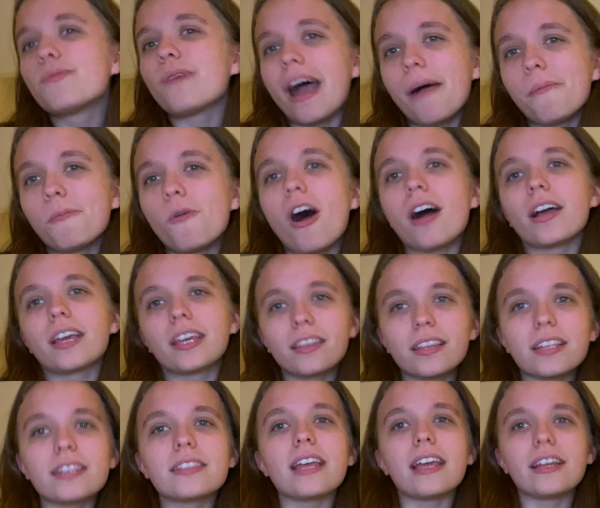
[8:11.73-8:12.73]
I'm walking
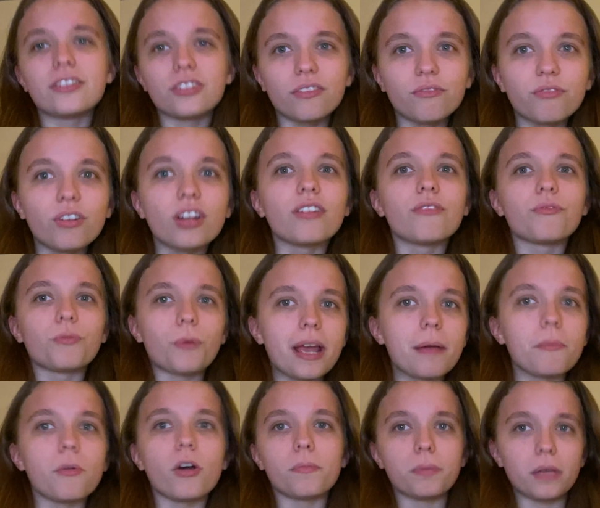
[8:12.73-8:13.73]
the stage in front of way
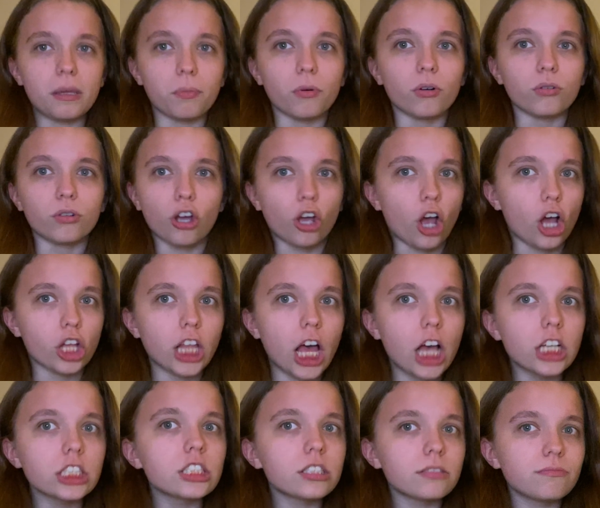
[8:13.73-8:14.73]
more people
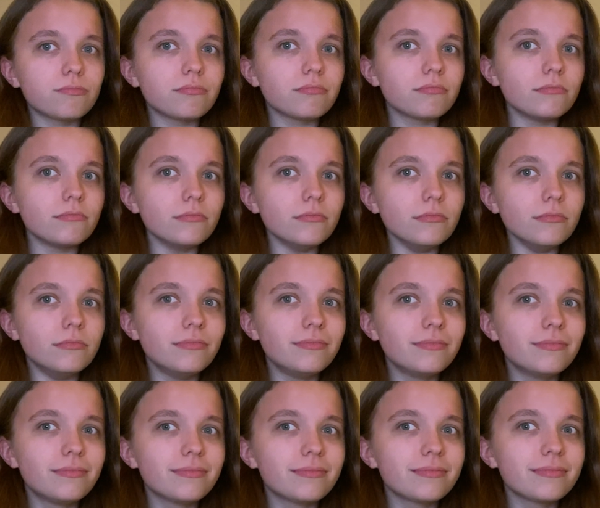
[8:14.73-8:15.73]
regardless.
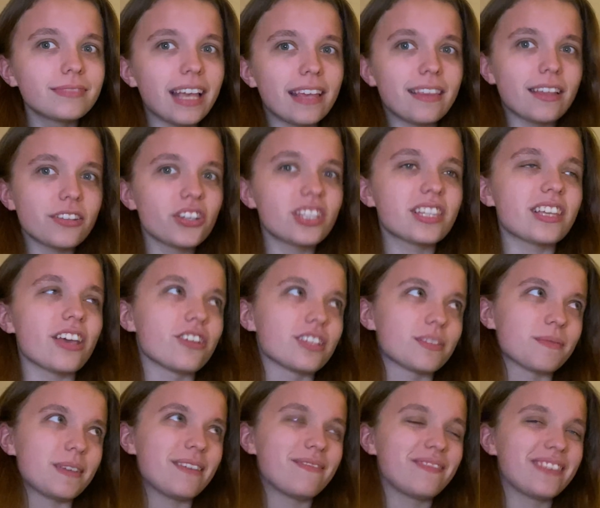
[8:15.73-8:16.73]
And that just
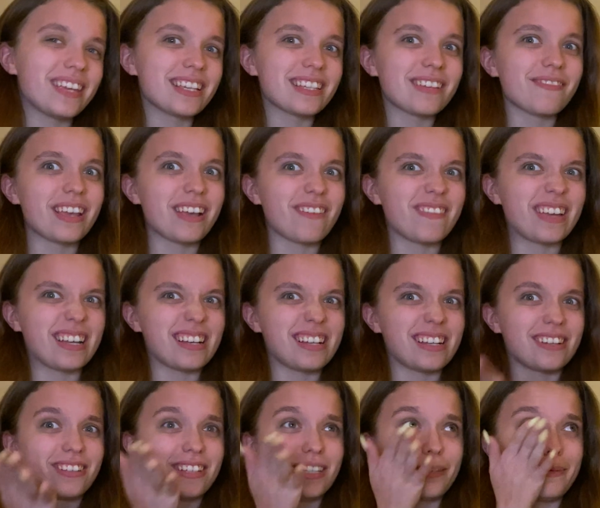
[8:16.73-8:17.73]
scares me because I'm like, oh my
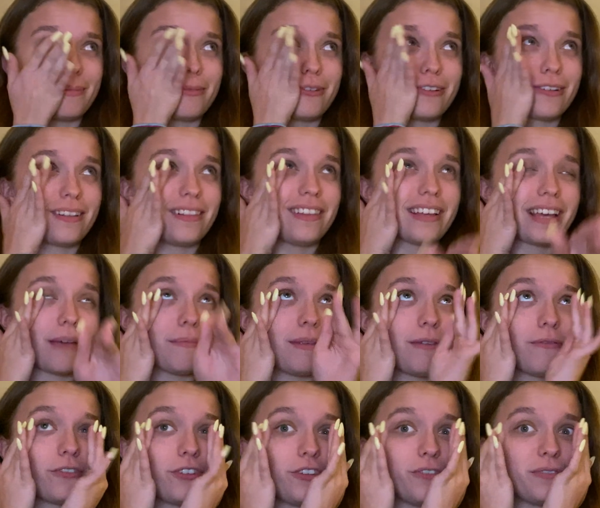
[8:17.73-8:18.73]
god, all these people are gonna look at me
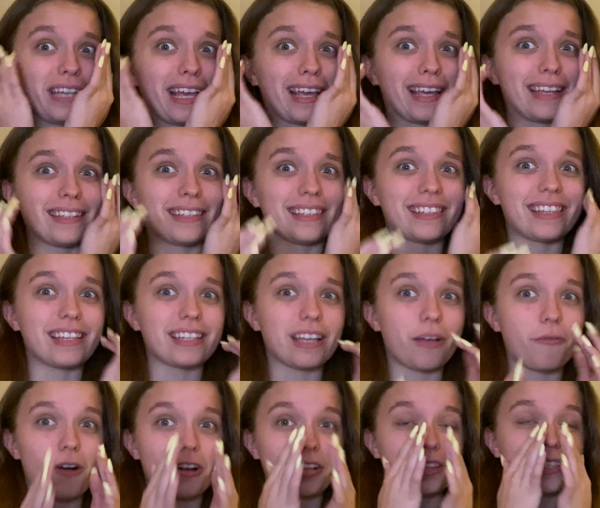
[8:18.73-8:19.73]
for 2 seconds as I
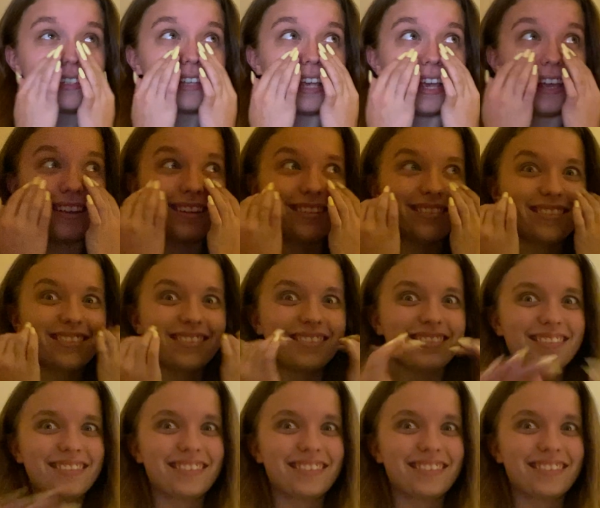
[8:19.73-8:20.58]
walk the stage.